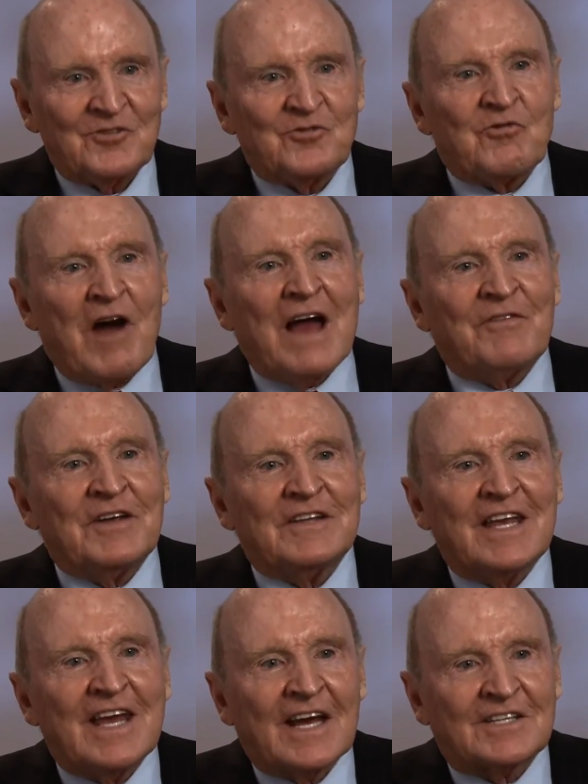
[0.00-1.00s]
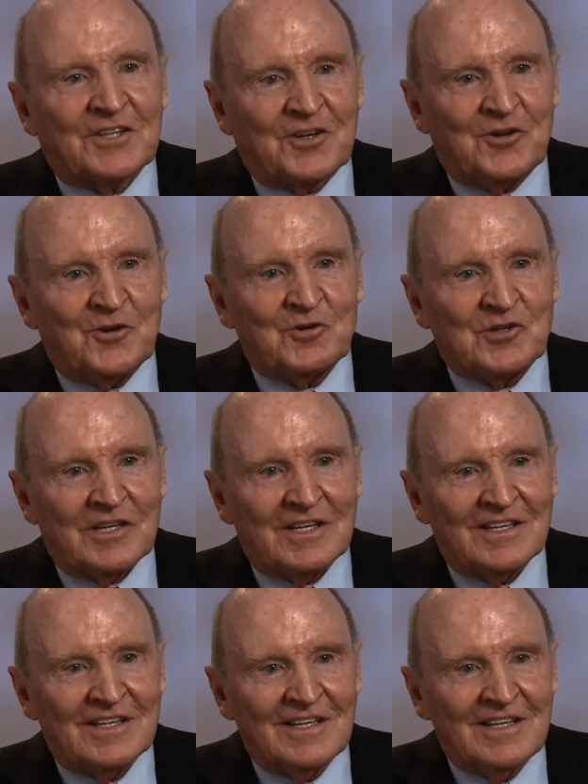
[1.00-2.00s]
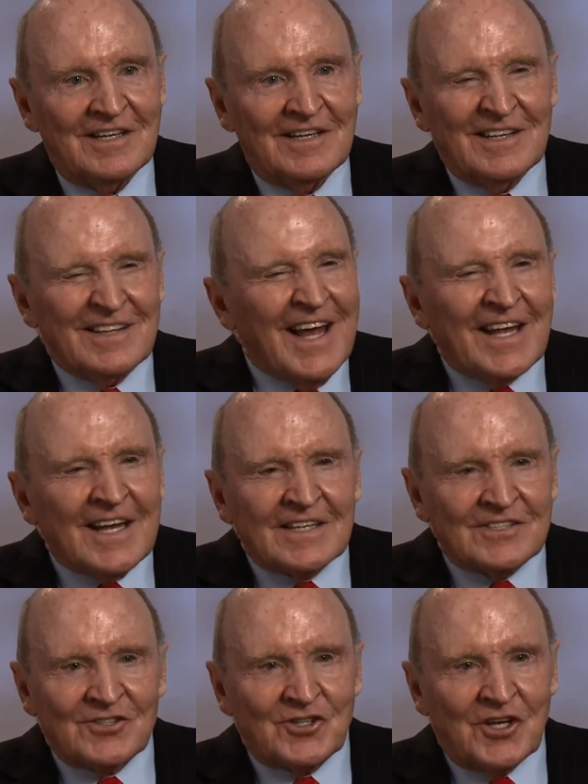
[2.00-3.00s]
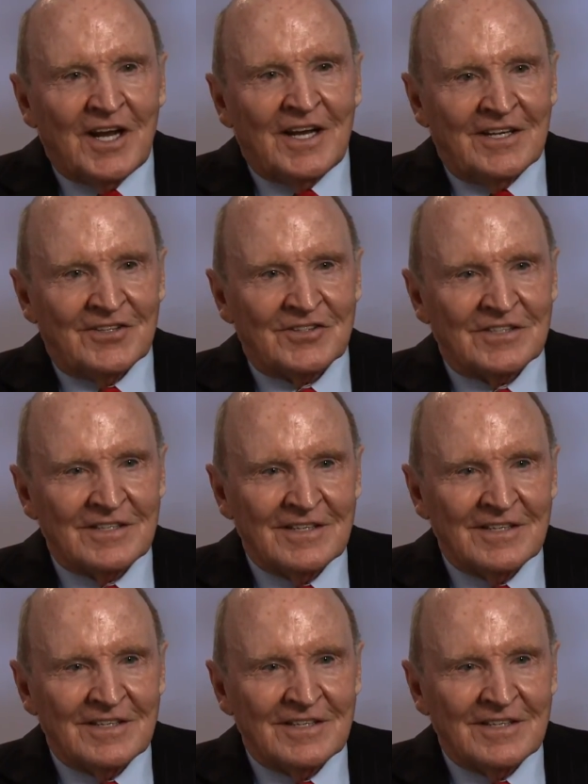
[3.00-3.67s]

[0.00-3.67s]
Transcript: driving the execution. That hasn't changed.